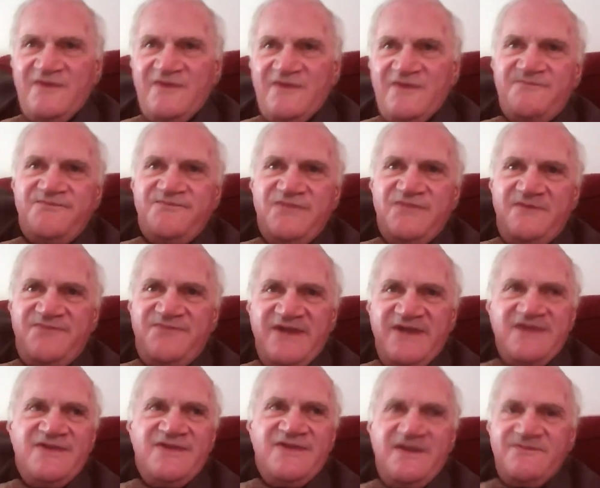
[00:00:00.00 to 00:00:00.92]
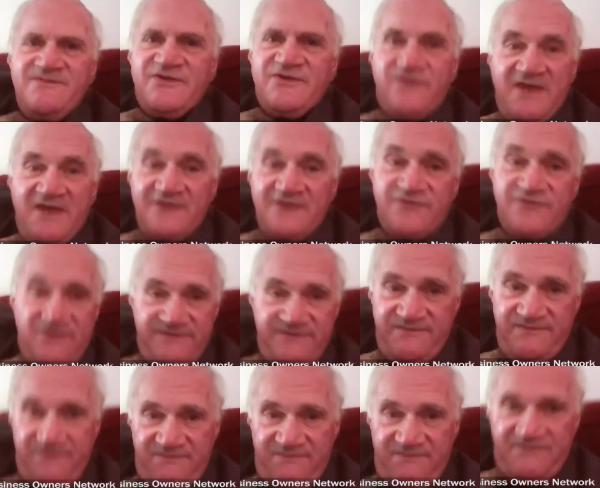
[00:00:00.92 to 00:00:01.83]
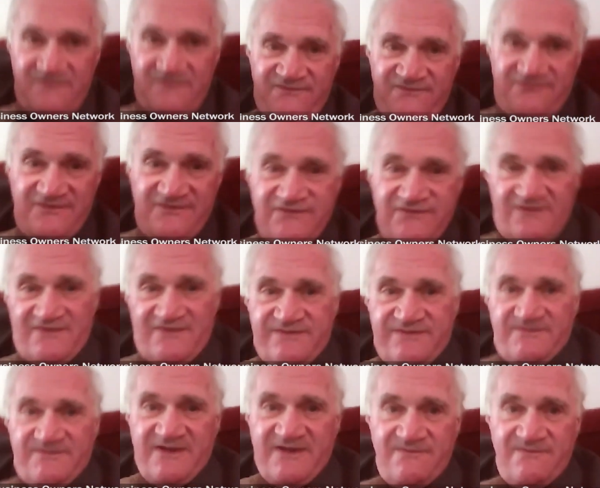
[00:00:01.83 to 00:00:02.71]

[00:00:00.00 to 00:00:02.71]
the, the pandemic, you actually physically met.